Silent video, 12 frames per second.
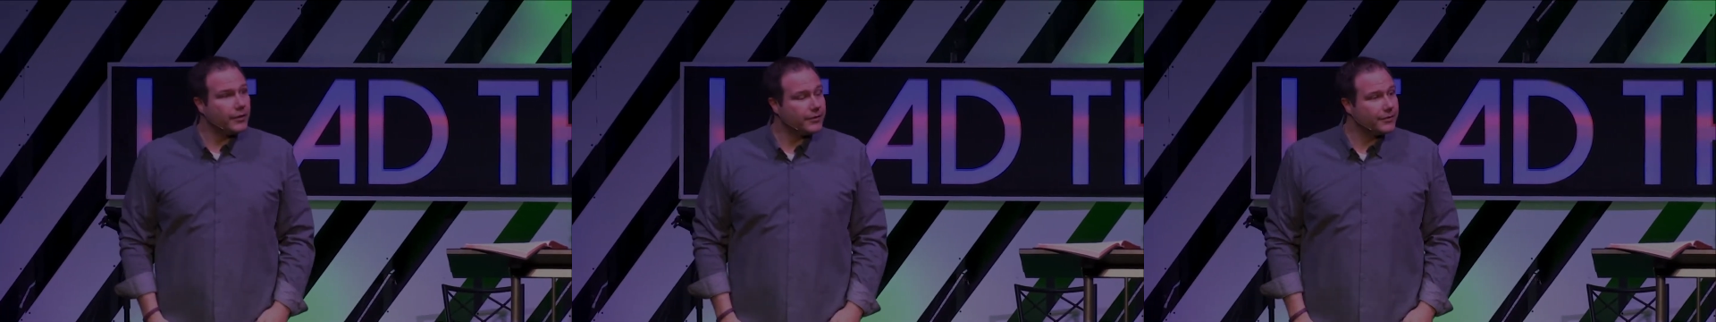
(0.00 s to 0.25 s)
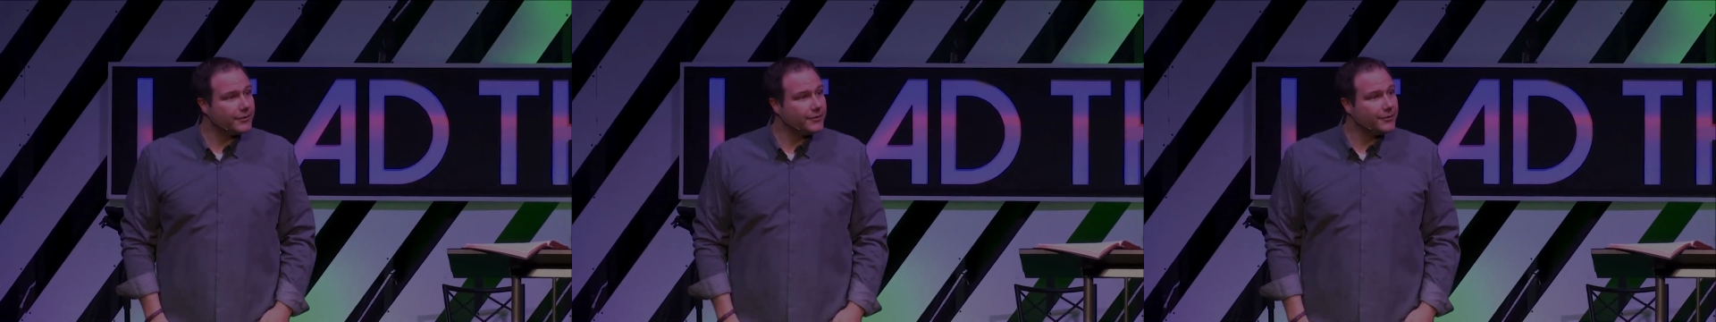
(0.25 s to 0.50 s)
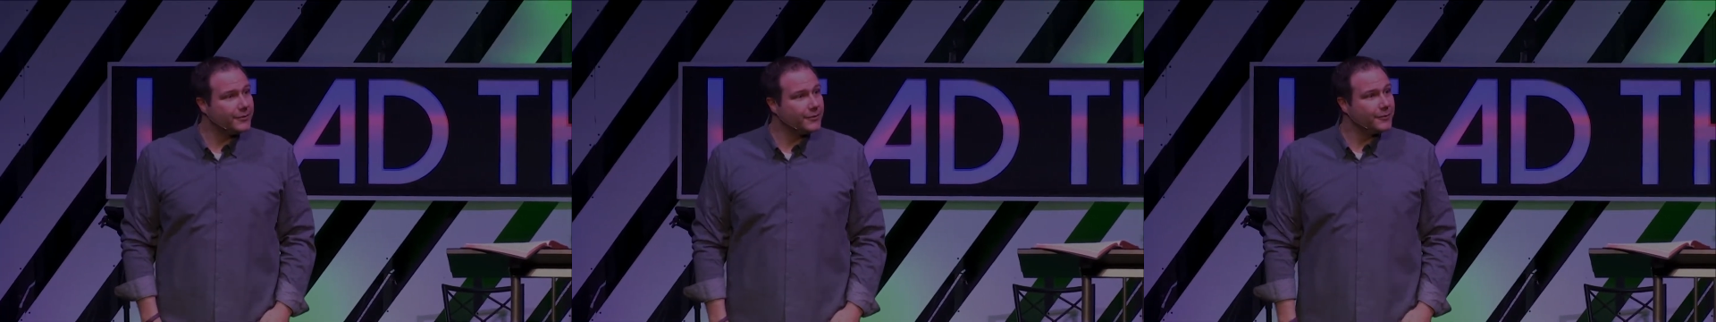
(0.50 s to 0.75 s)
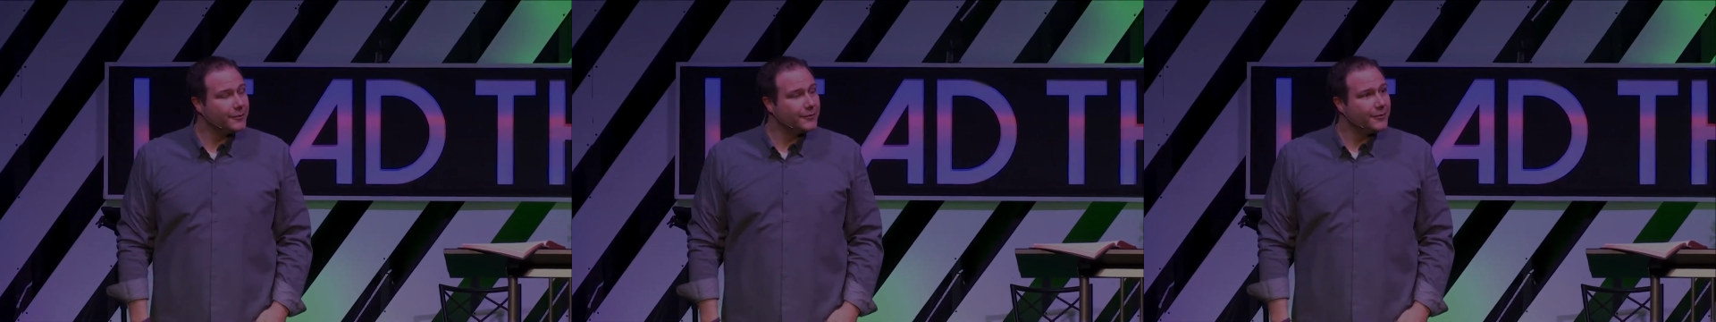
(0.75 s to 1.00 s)

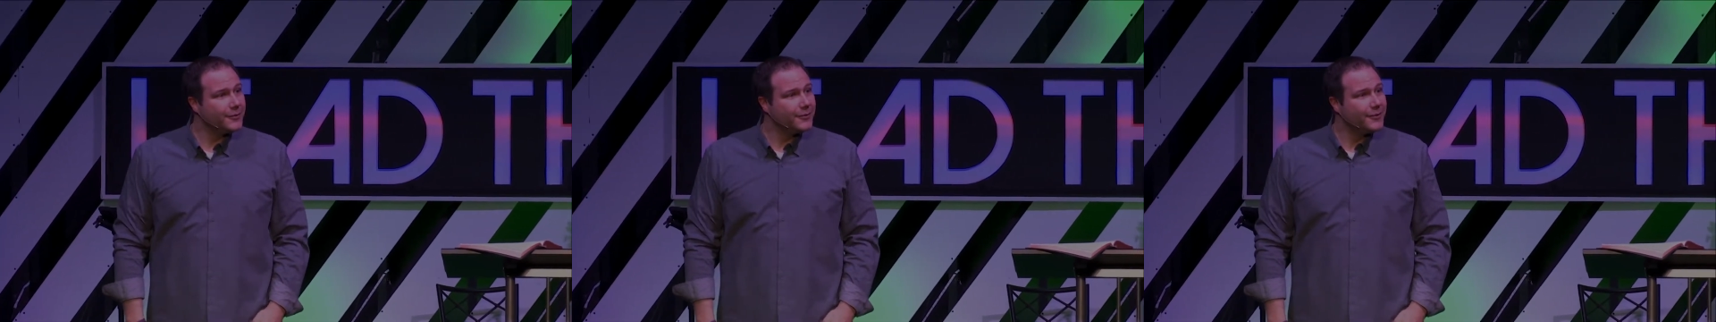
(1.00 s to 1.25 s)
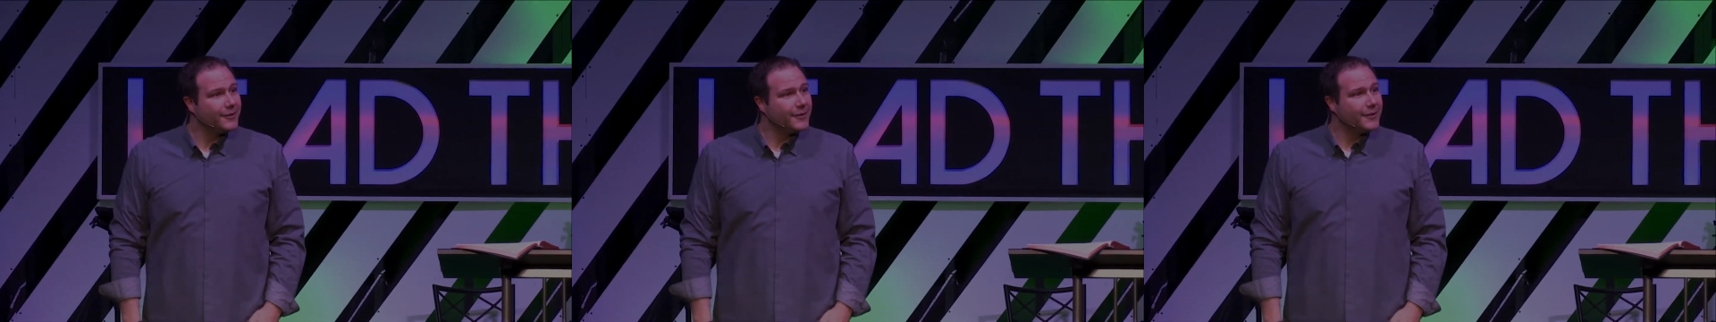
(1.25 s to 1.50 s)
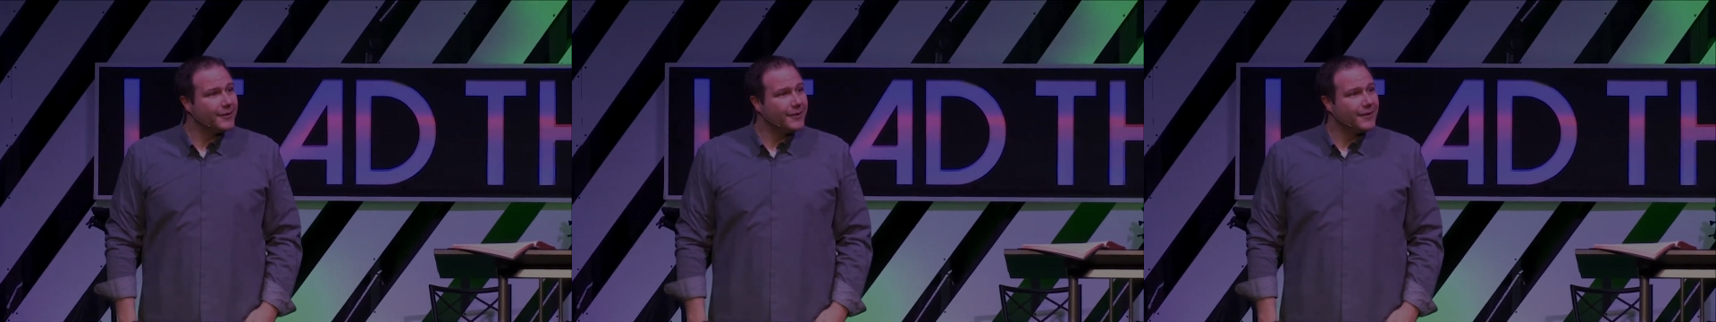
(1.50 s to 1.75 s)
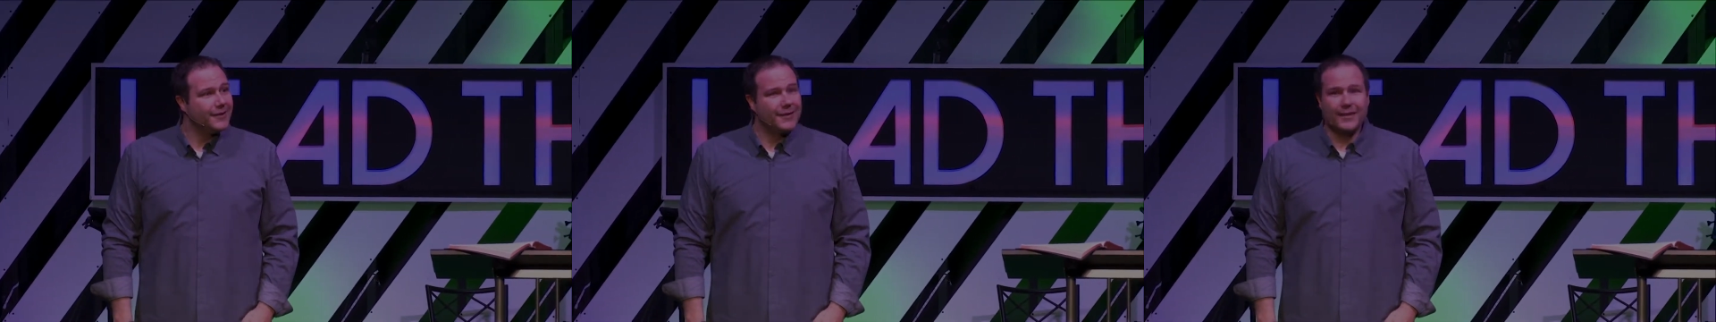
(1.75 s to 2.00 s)

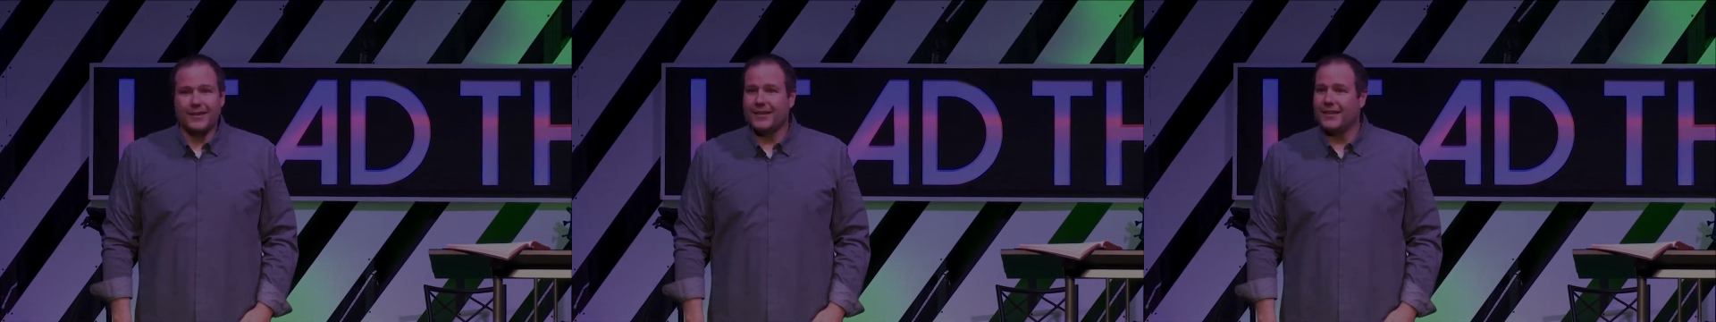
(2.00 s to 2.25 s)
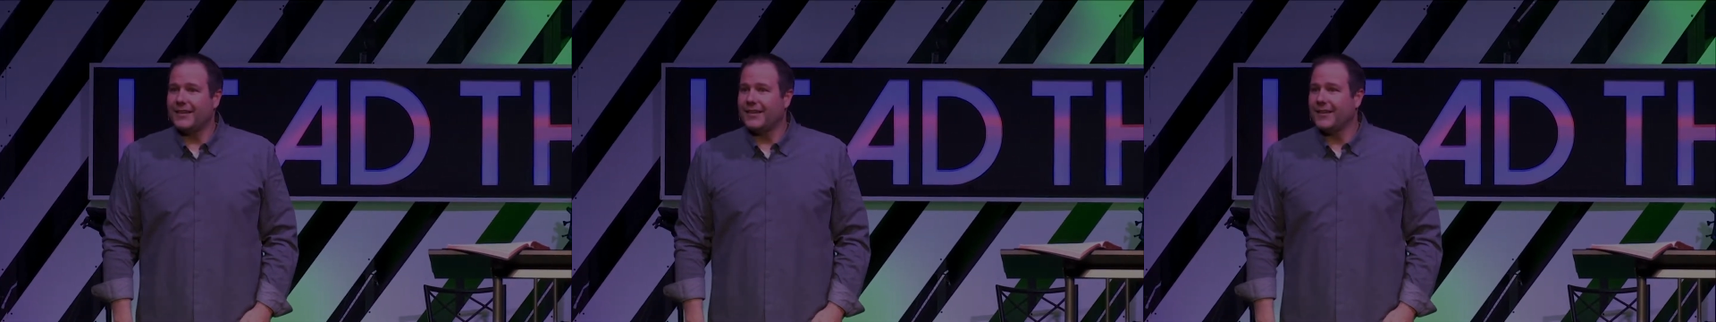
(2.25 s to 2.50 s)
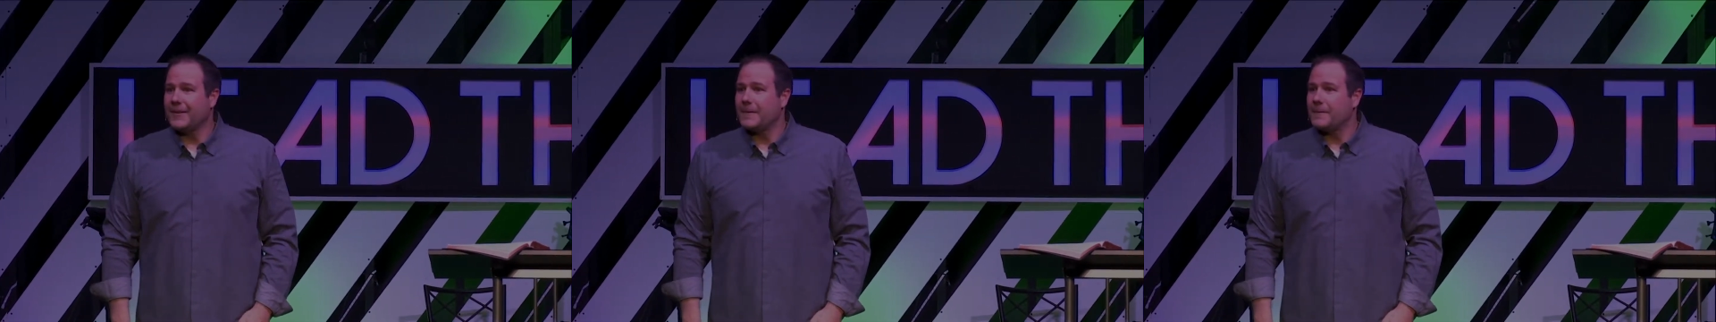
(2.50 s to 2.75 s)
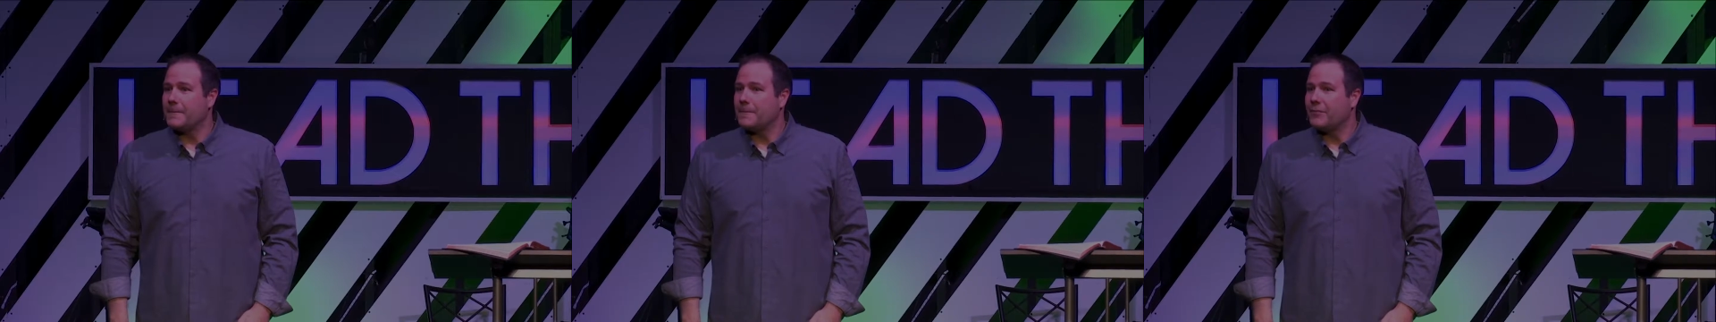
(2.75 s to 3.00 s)

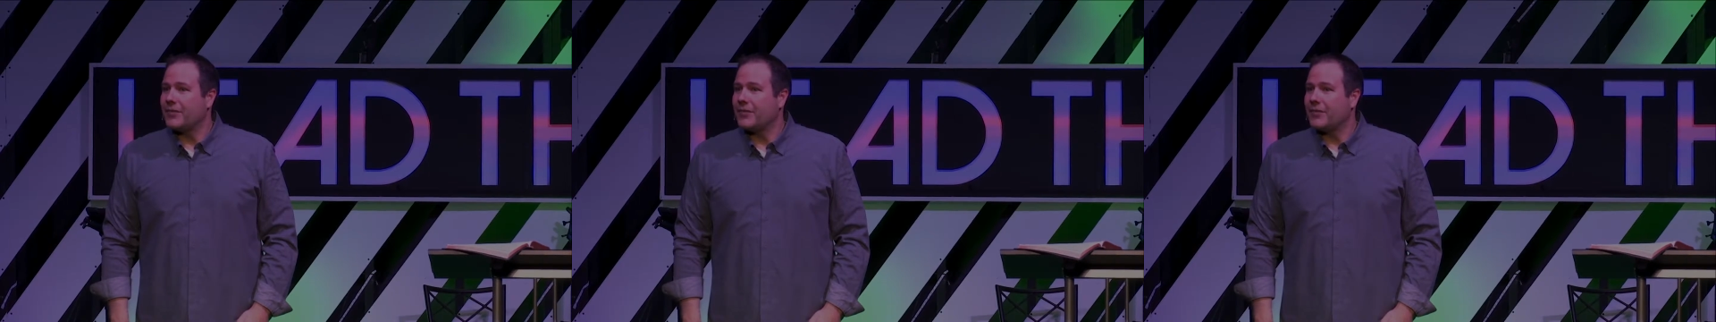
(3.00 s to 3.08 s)
Nobody speaks.